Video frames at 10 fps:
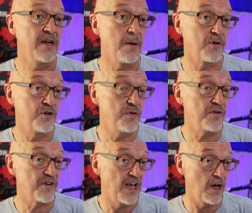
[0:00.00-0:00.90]
Number two,
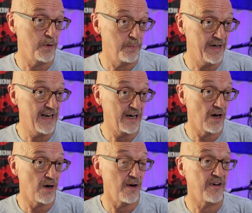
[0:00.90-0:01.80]
it's going to help you beat that
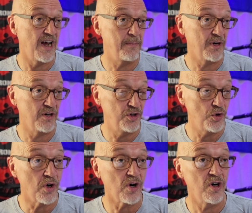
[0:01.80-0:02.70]
cutoff time because
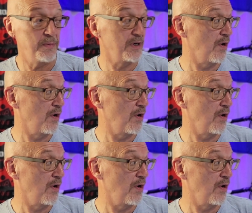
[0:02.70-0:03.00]
you're going to be